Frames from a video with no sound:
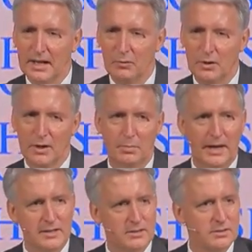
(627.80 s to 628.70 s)
And one of the
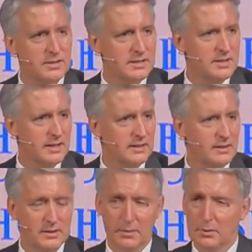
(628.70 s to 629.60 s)
pastors, he
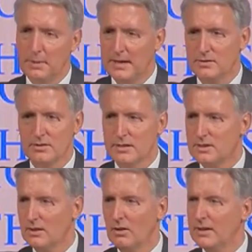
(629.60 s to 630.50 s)
said, a number of pastors, he
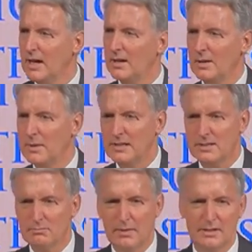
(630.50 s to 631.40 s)
said, oh, yeah,
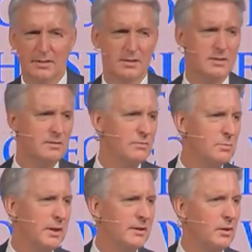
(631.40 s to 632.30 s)
my son's
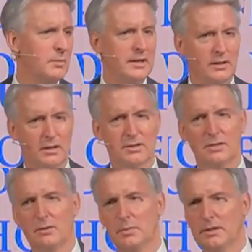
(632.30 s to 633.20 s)
rebelling. Oh, my daughter,
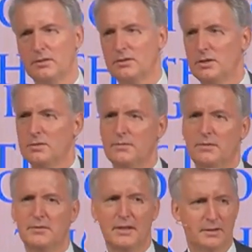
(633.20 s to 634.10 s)
she rebelled till she was
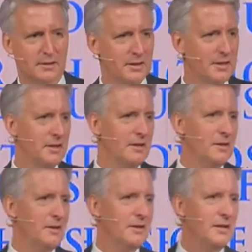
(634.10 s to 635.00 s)
50, and
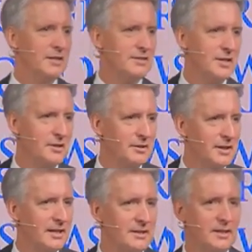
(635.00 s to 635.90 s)
et
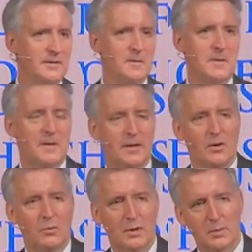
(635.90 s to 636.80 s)
cetera. And then
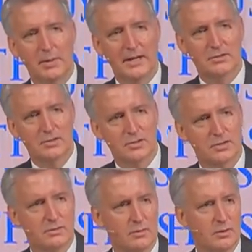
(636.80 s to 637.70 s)
one of the
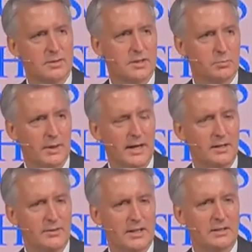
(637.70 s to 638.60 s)
pastors said, Brad,
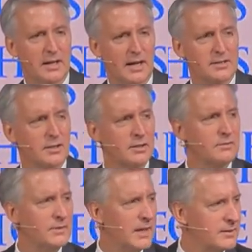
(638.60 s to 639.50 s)
do you think God's a
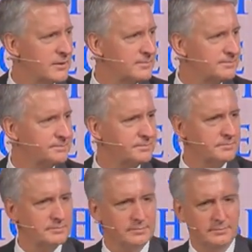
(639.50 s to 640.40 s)
good father?
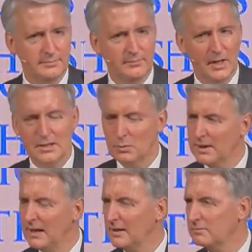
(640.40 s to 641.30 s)
I said,
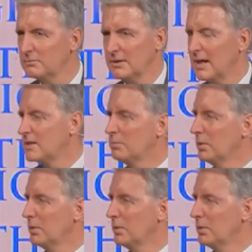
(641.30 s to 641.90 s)
well, yeah, God's a